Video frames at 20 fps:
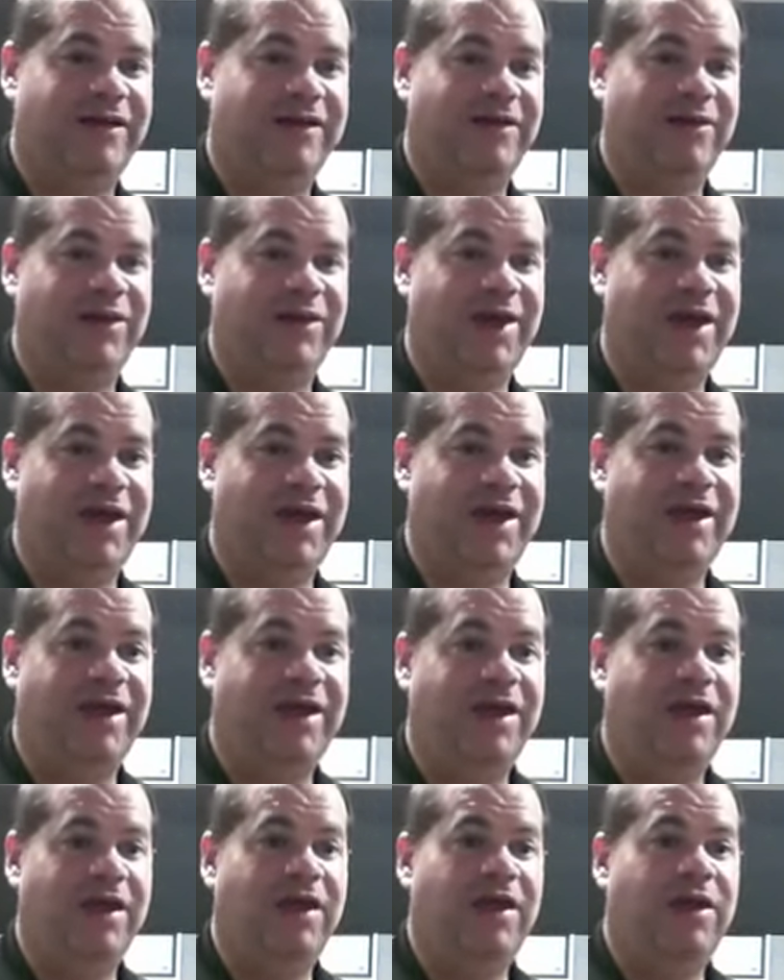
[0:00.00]
Okay,
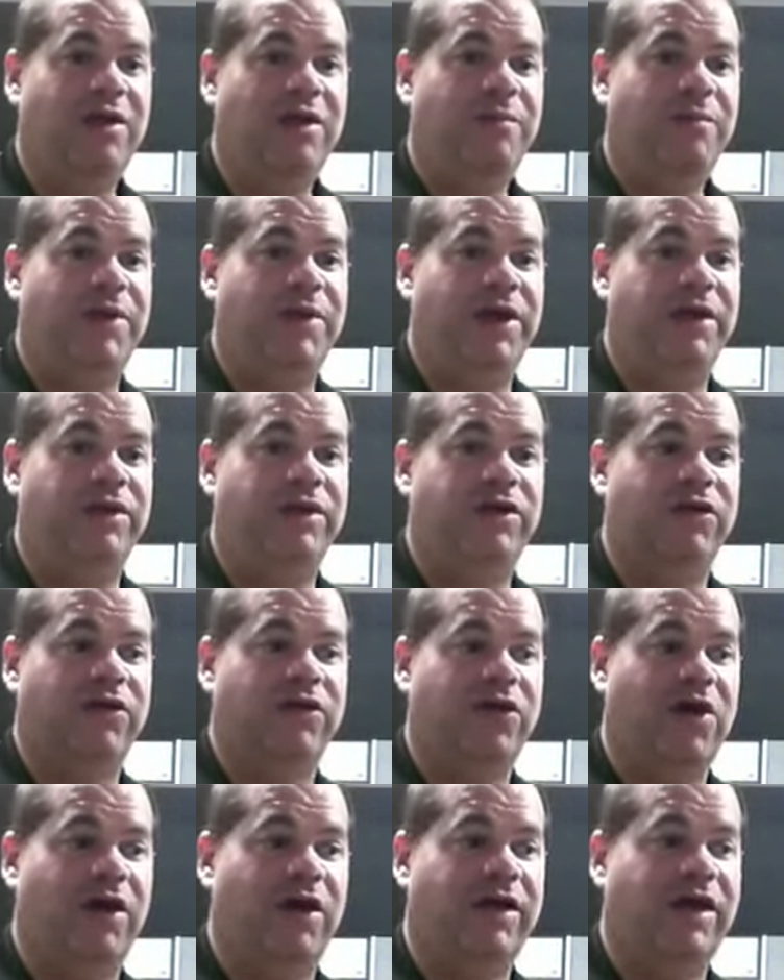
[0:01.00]
but you're
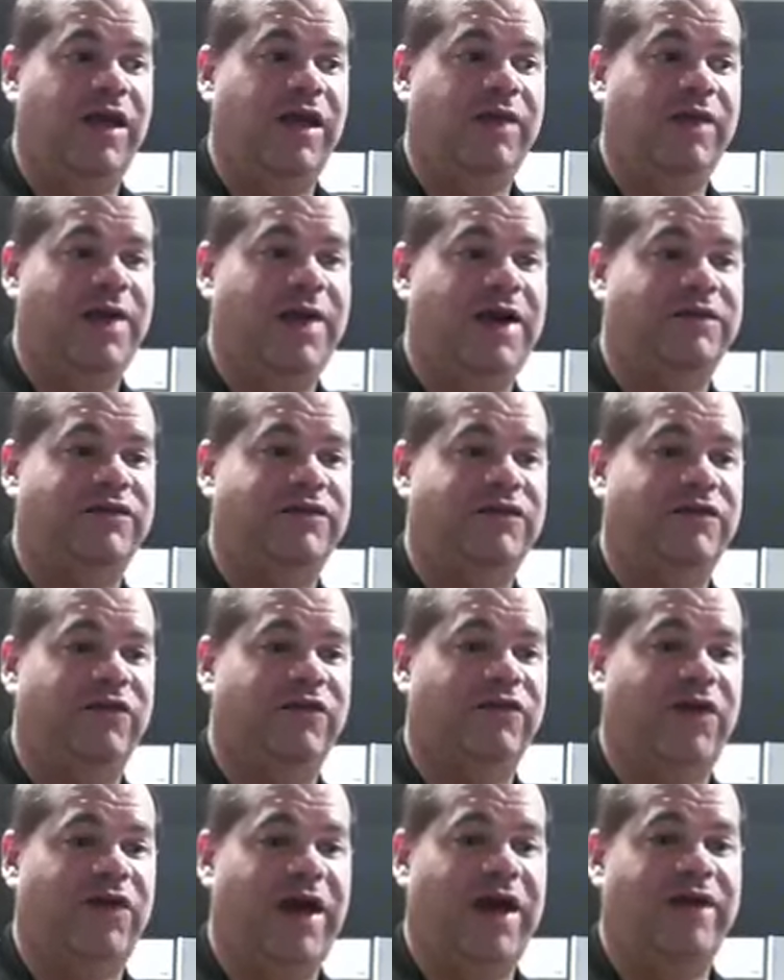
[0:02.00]
talking about
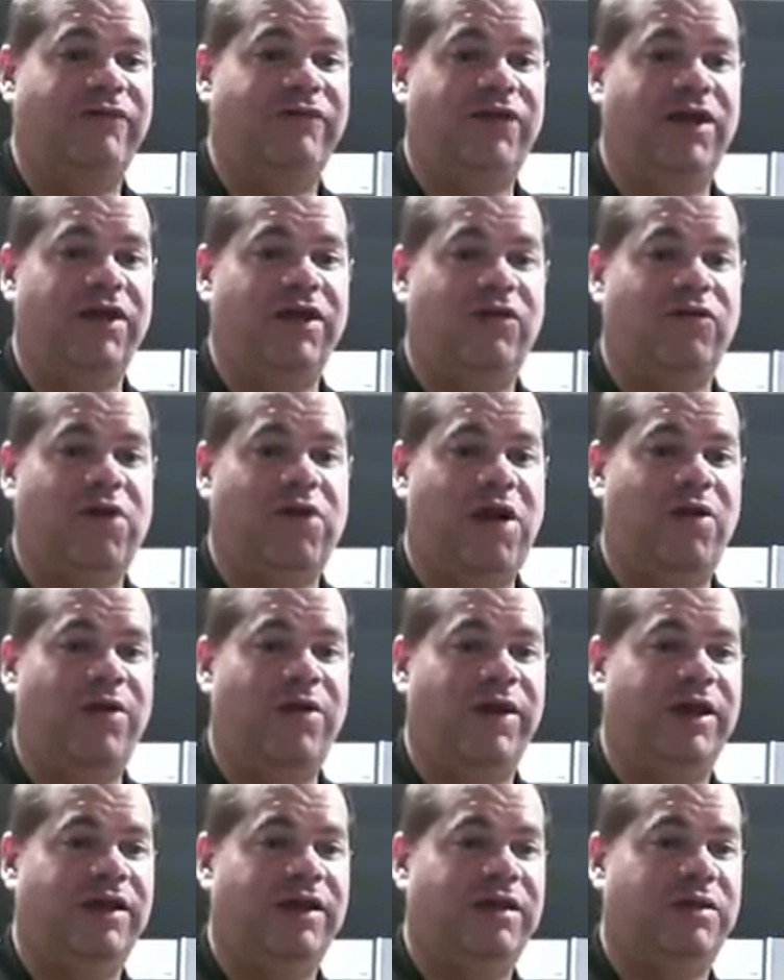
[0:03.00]
surviving,
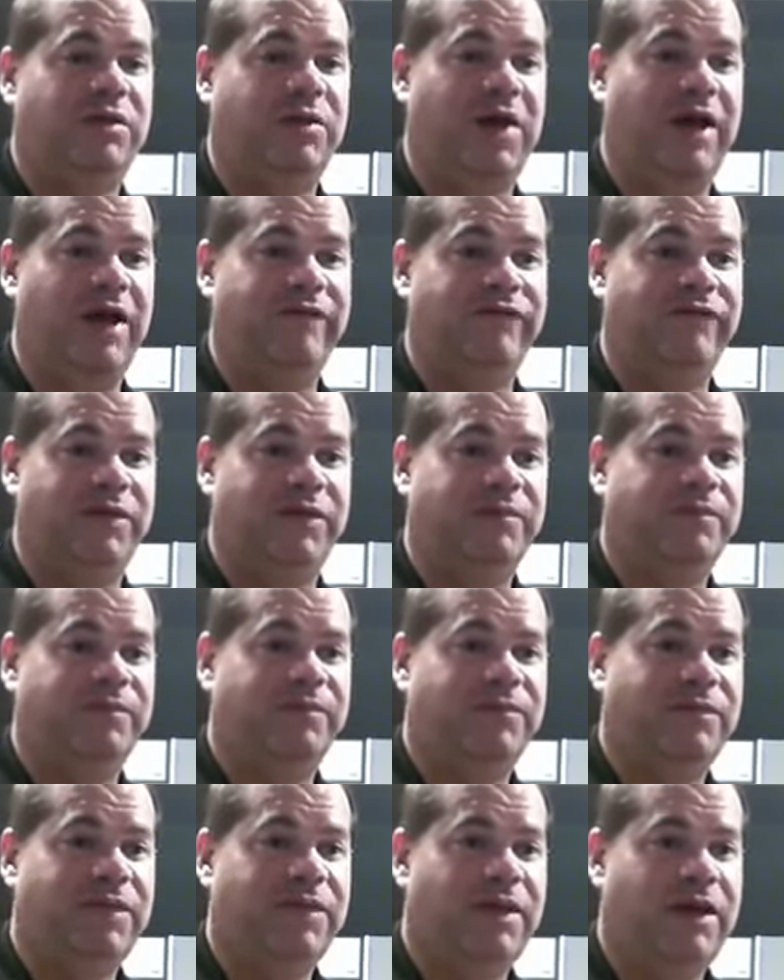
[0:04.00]
growing, and thriving.
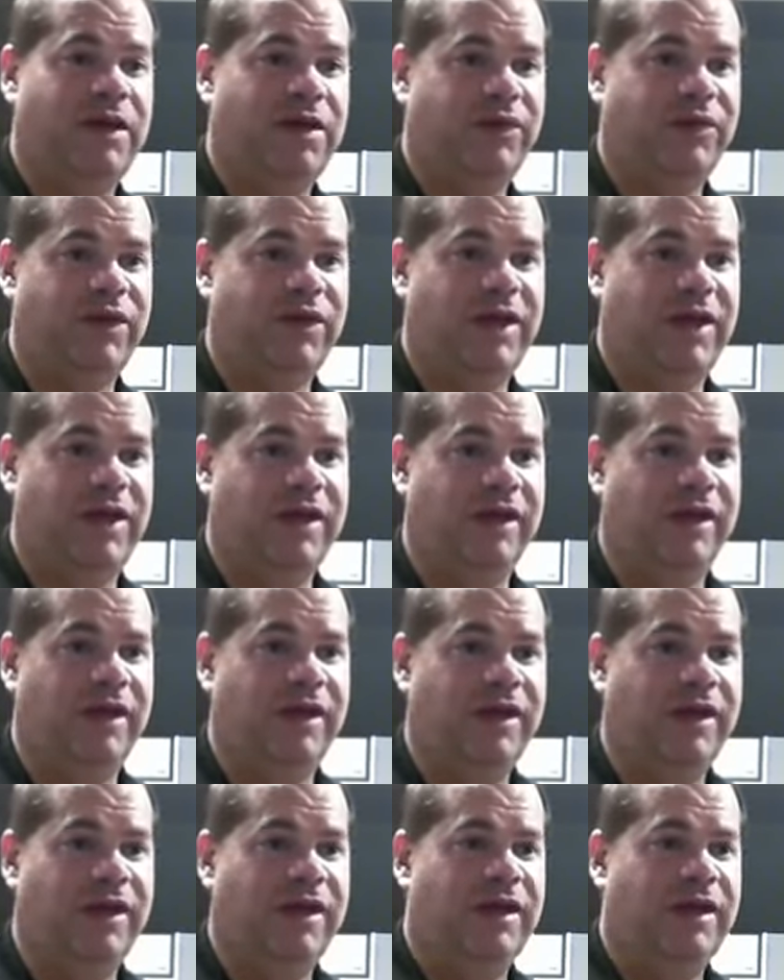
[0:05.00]
Okay,